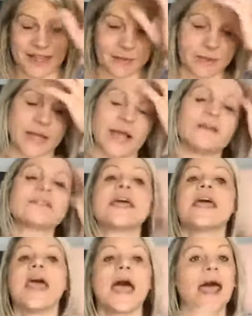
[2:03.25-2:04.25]
And
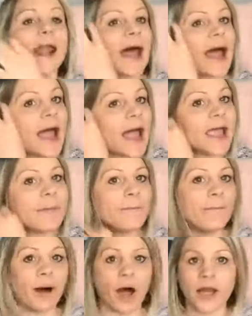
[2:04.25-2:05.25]
I
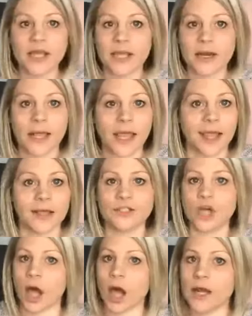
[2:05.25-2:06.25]
bought it and
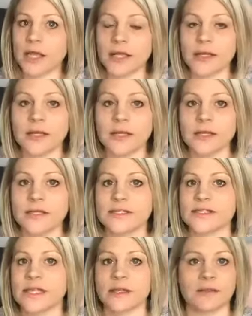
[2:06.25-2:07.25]
taught it,
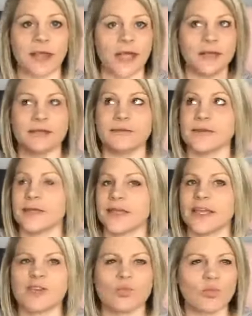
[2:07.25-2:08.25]
sink, line, and
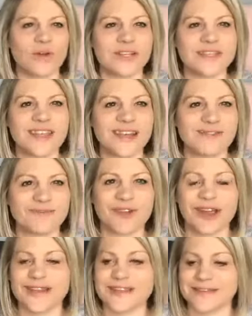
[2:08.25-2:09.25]
what is that
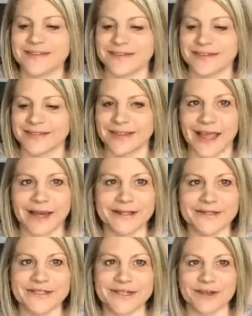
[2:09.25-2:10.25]
phrase? Line
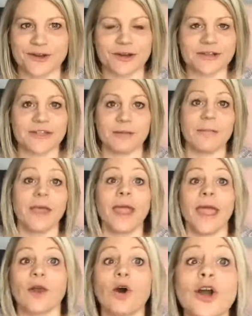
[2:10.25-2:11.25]
and sinker, something.
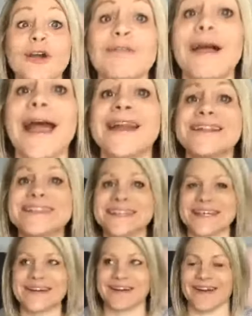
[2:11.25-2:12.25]
Hook, line, and
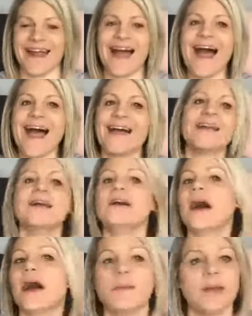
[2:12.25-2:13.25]
sinker.
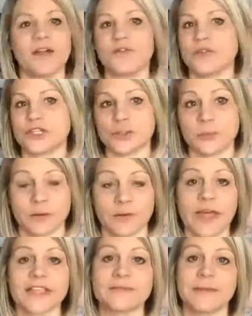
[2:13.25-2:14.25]
I'm not a fisherman.
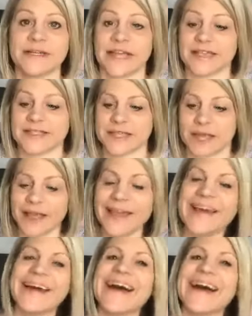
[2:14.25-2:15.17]
That's my dad's thing.